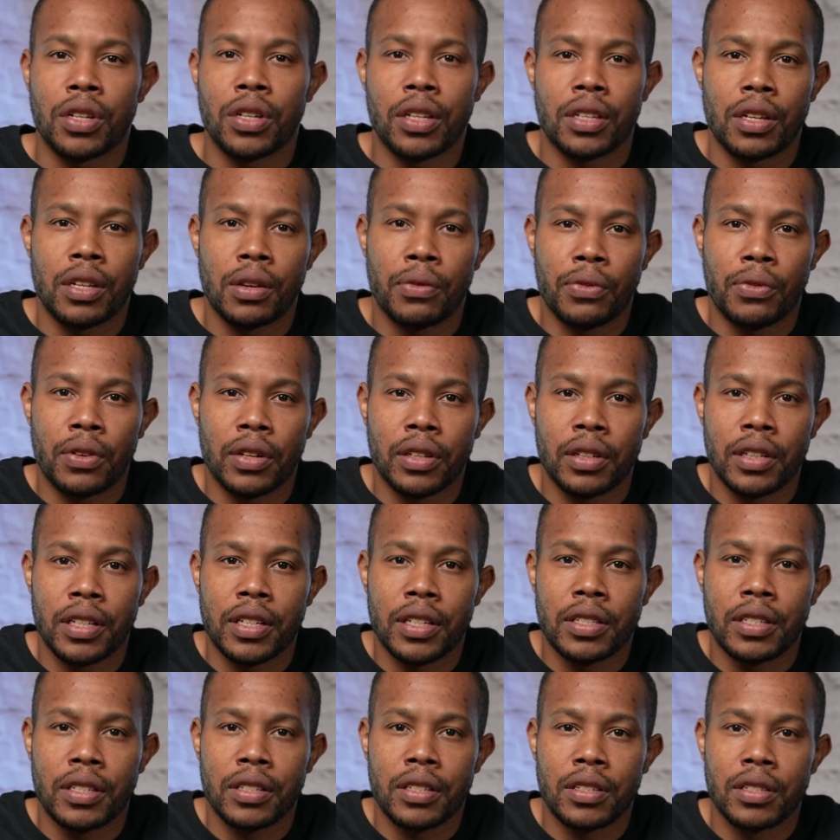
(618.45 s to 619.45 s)
using different
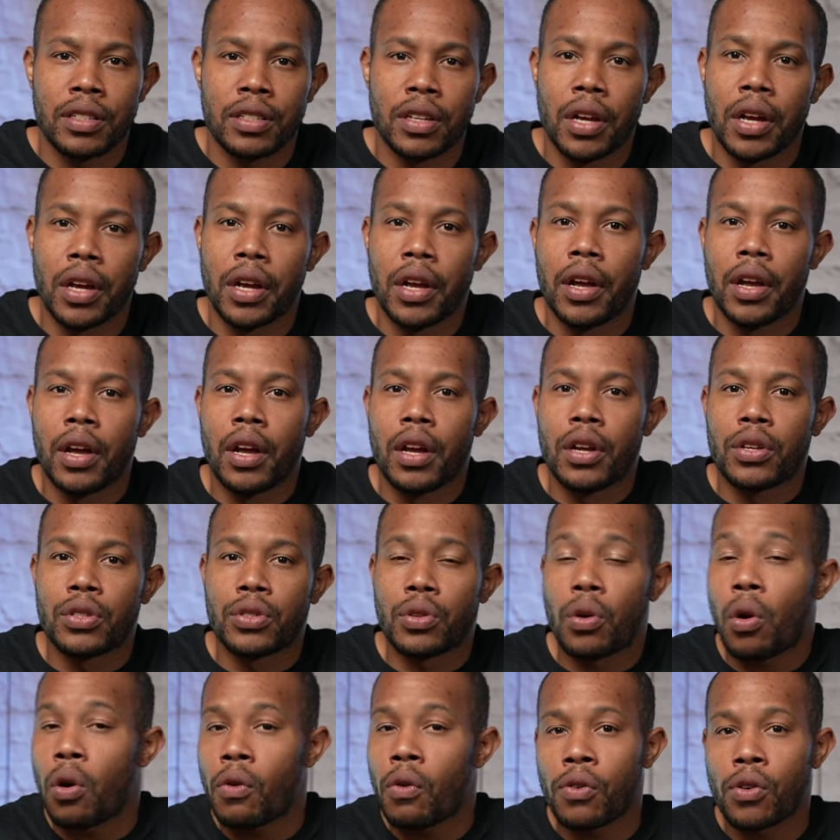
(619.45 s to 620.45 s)
lenses.
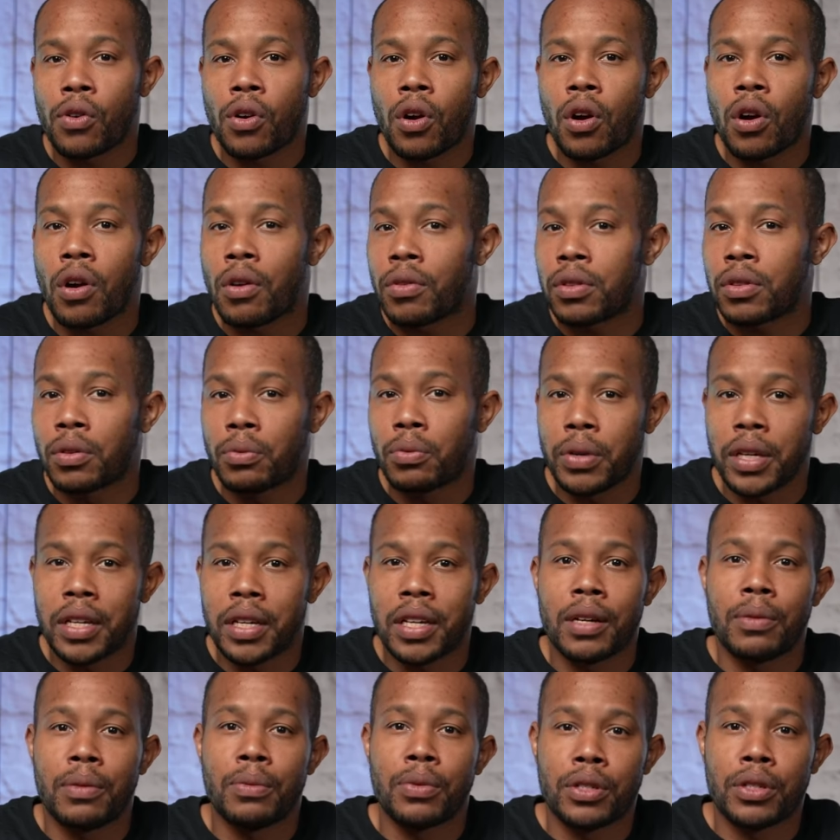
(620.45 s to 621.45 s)
So overall, the
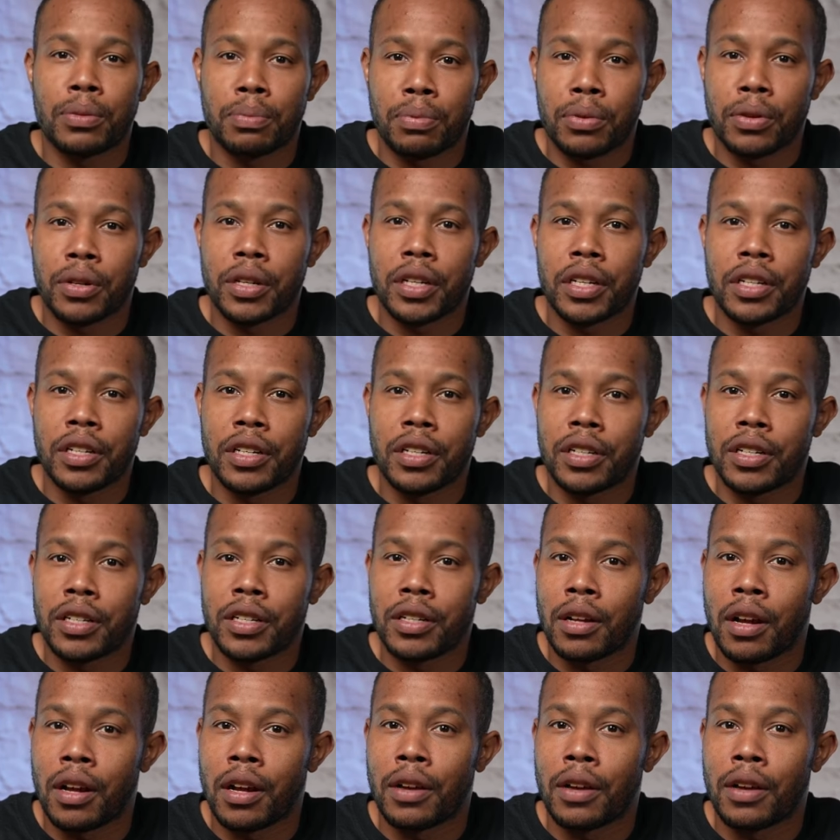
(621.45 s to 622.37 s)
weekend was pretty good.